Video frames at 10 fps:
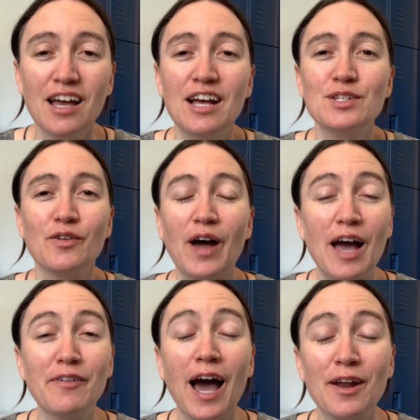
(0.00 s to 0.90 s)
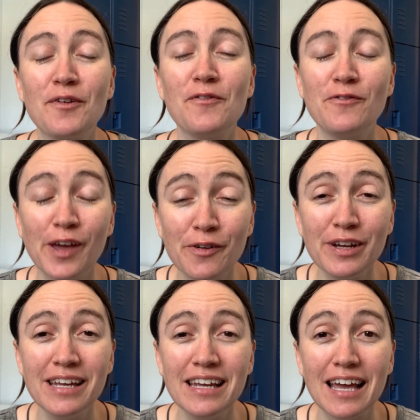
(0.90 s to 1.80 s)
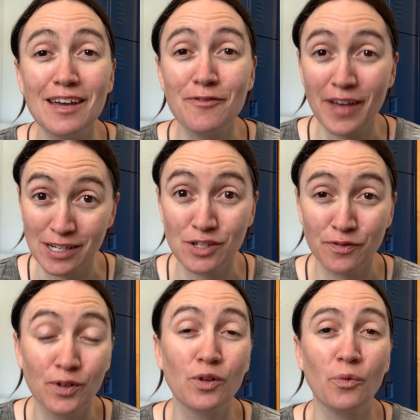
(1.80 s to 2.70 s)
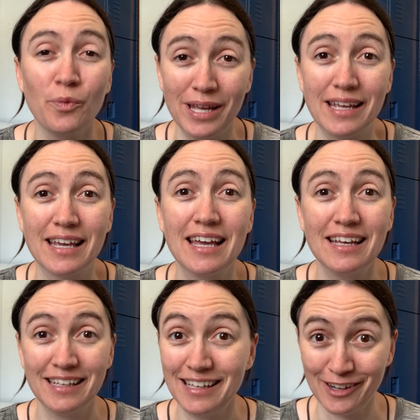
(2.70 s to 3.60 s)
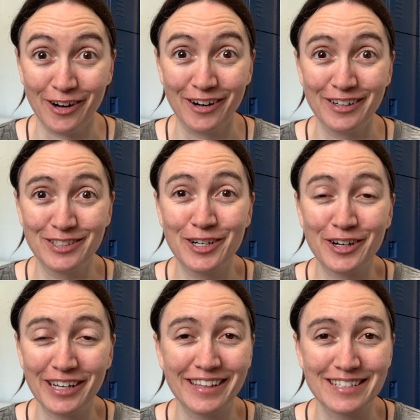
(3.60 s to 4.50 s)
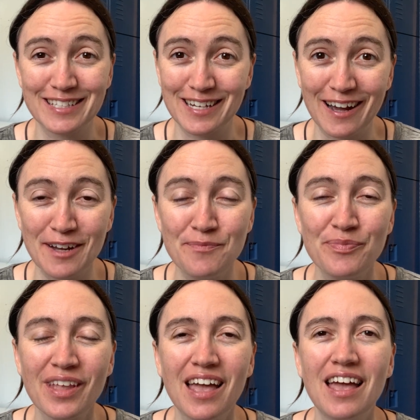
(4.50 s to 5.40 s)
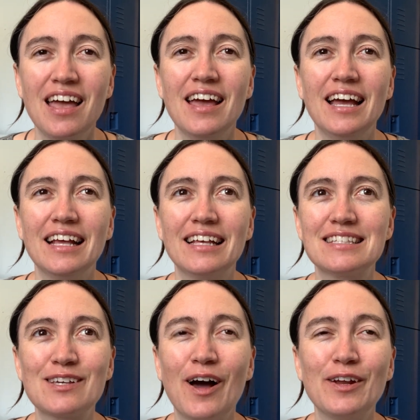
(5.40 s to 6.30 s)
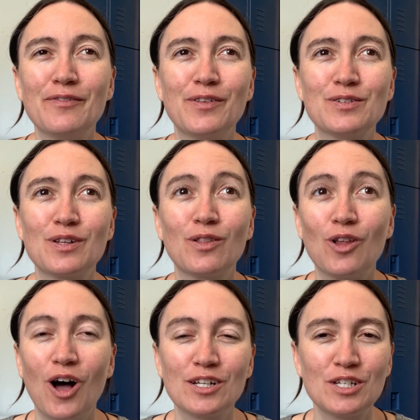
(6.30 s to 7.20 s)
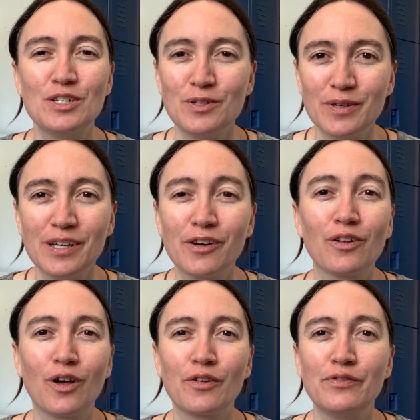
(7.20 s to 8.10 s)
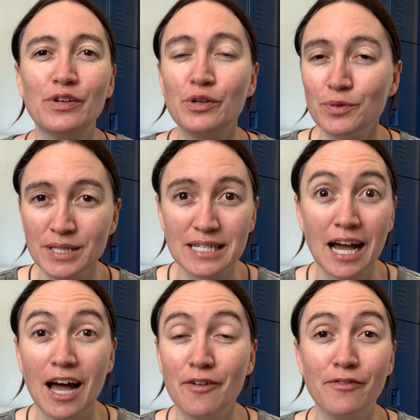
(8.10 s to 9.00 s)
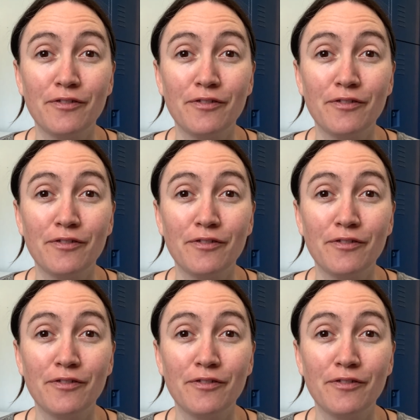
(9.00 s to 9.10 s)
So I've had a very eventful week here during this time. It's there's a lot to do here, a lot of new stuff.